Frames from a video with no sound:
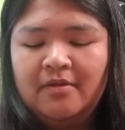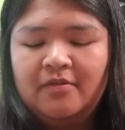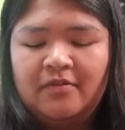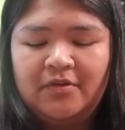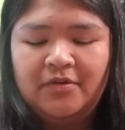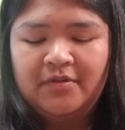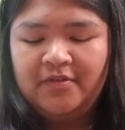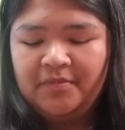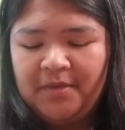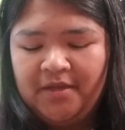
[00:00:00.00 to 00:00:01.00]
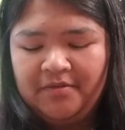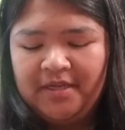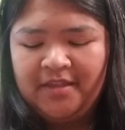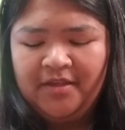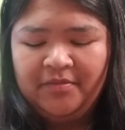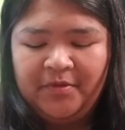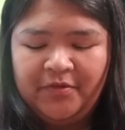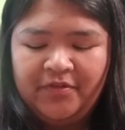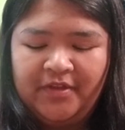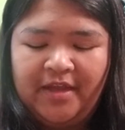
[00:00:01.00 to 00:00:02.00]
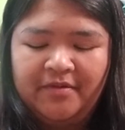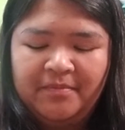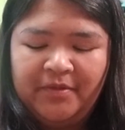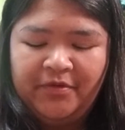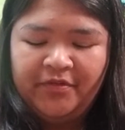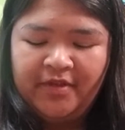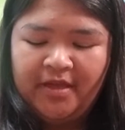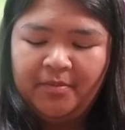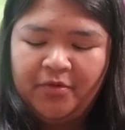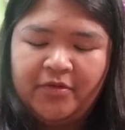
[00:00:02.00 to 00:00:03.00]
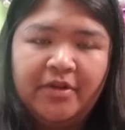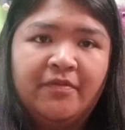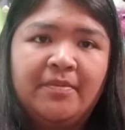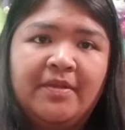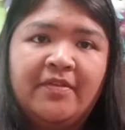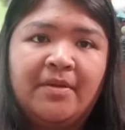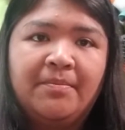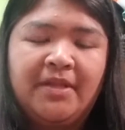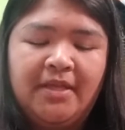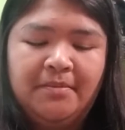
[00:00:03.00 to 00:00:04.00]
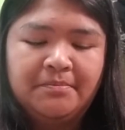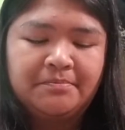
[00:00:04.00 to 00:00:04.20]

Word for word: So this is my, I think it's my first, yeah, my first time ordering from this company.